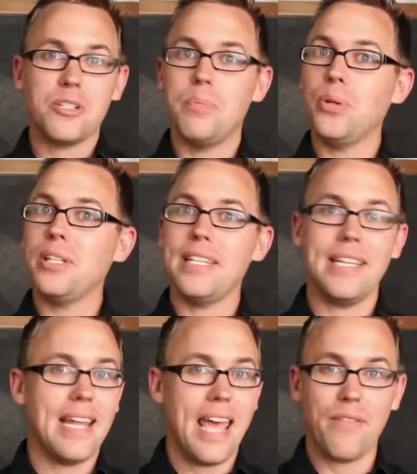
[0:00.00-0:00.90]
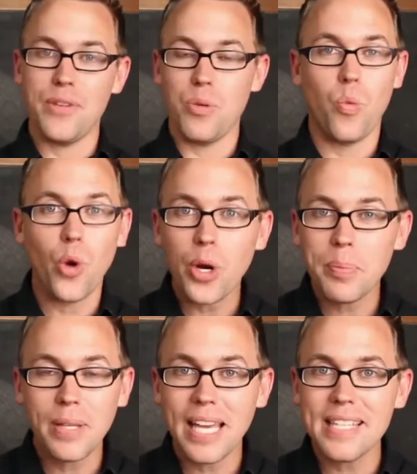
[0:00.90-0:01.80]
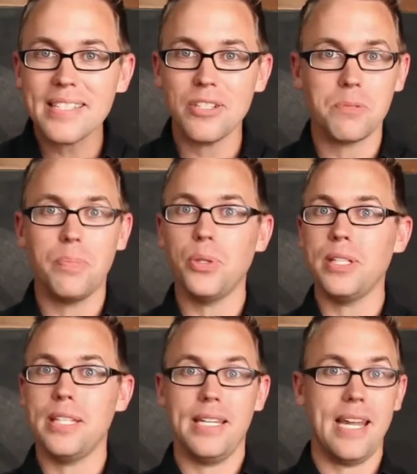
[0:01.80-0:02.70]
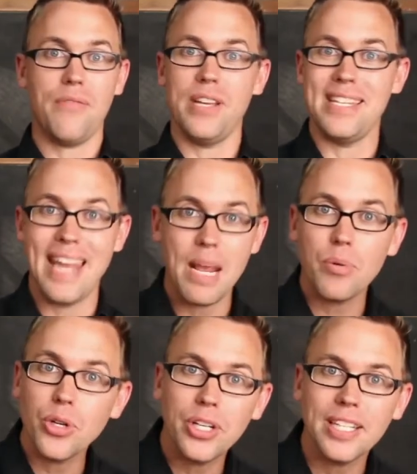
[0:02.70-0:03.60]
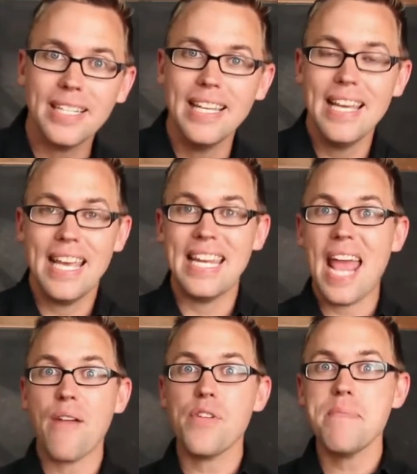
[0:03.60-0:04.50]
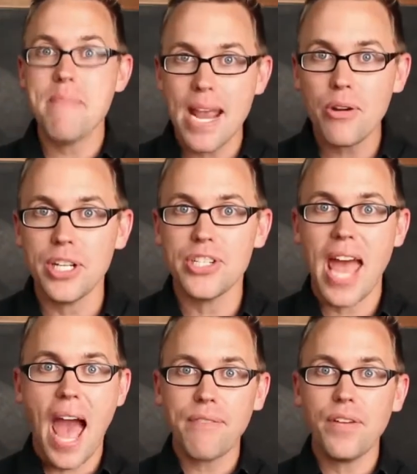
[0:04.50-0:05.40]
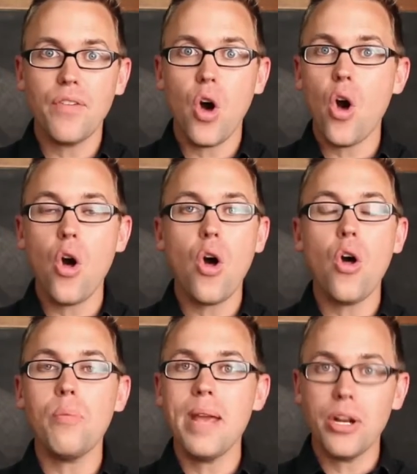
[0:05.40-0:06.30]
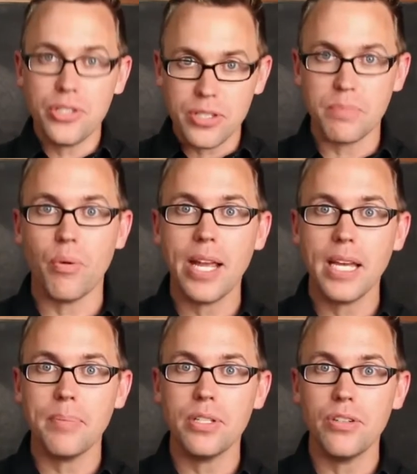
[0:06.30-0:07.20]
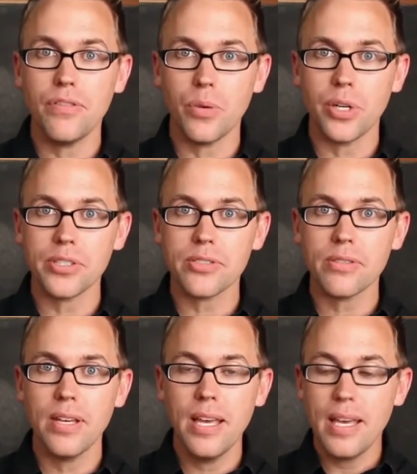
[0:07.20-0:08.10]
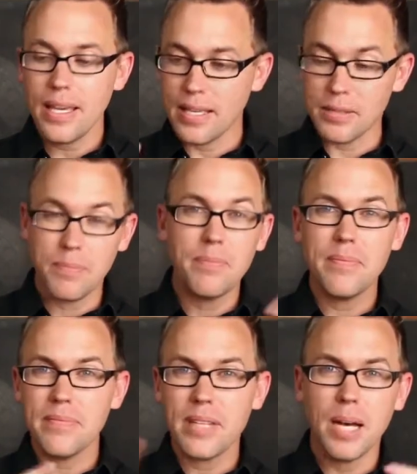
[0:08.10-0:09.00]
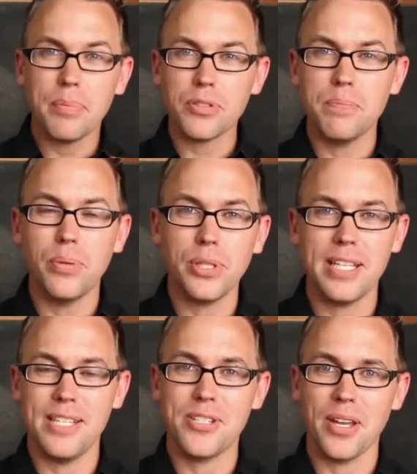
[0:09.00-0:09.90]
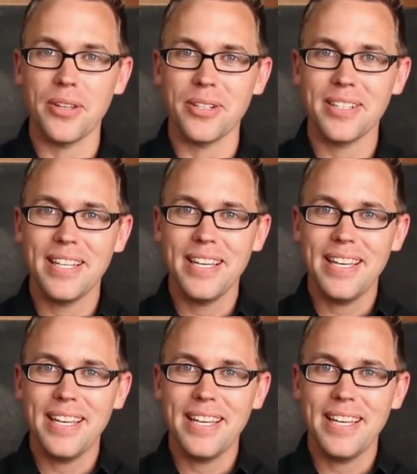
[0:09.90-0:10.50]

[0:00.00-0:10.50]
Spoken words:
There's bullying in every workplace. There's bullying in every neighborhood. In every marriage. Half of all marriages break up in divorce because couples bully each other.